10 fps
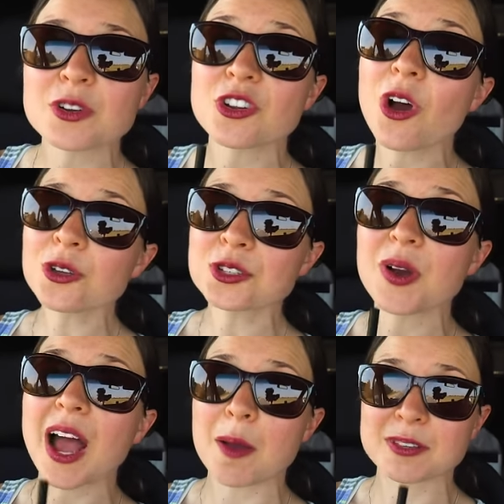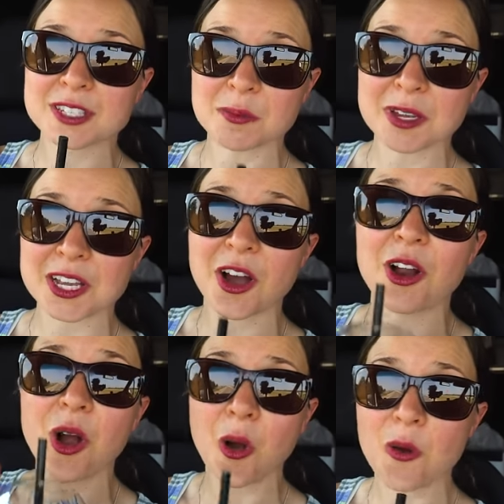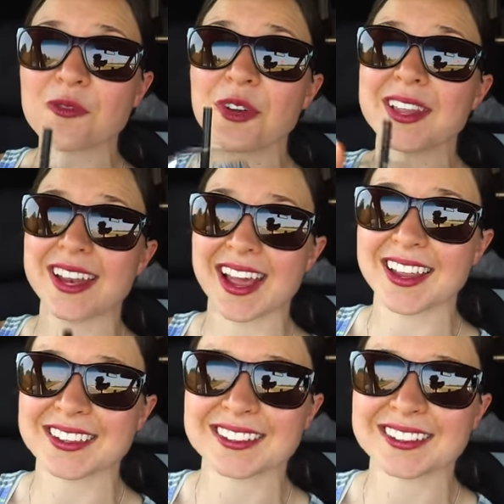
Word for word: which also happens to be our home for the night.